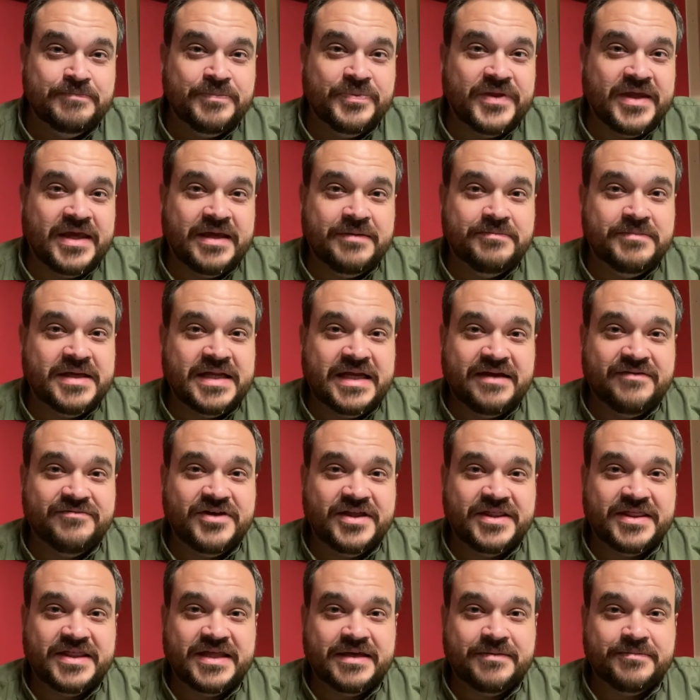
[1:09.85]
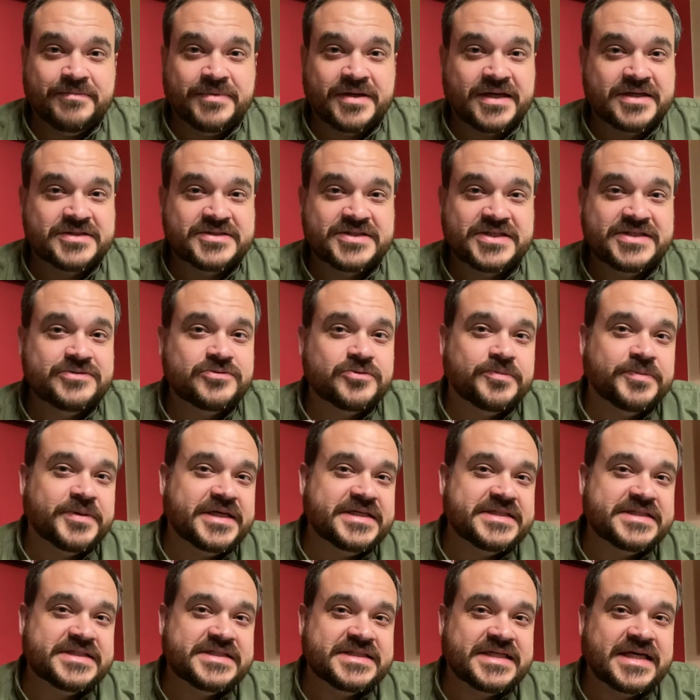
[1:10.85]
it meant everything, because these were
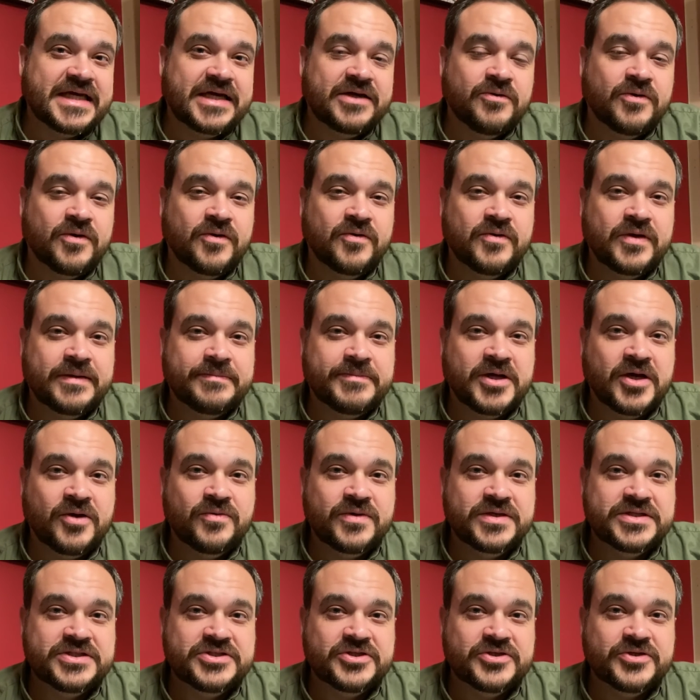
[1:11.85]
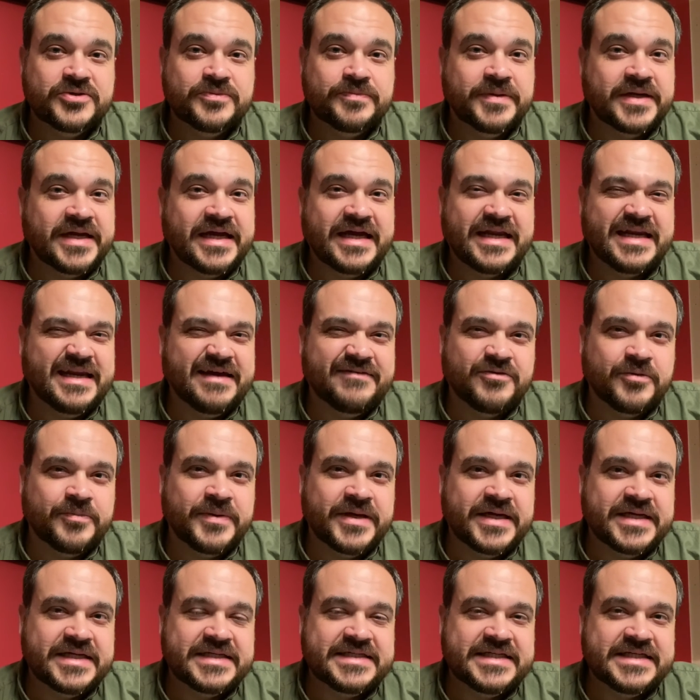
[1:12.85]
places I had grown up going to, but I'd never
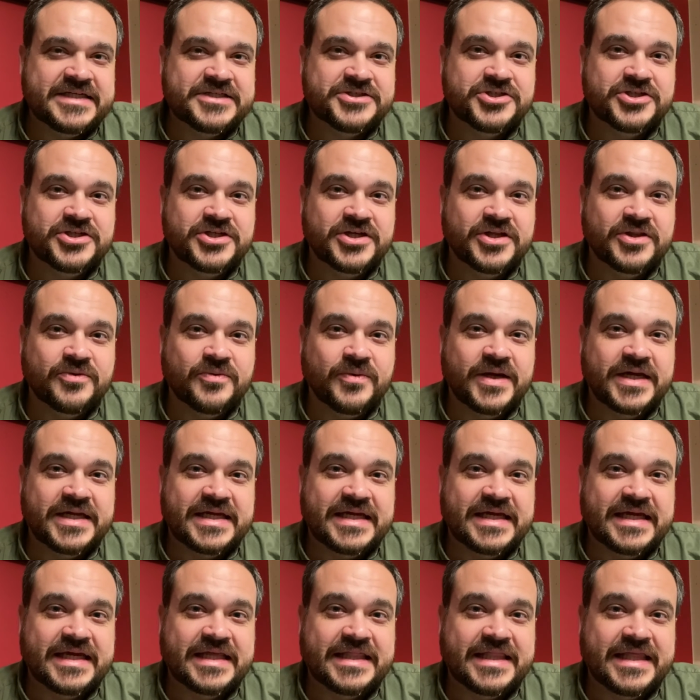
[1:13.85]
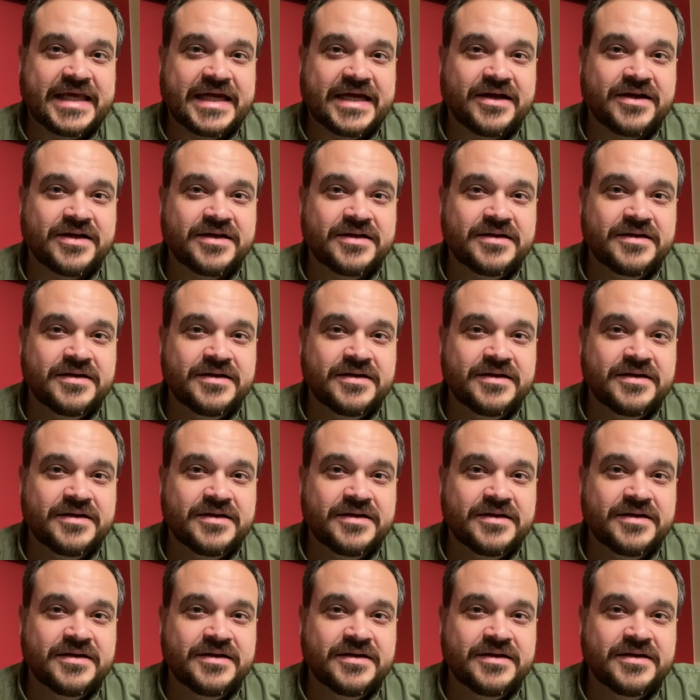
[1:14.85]
paid attention to the way to get there.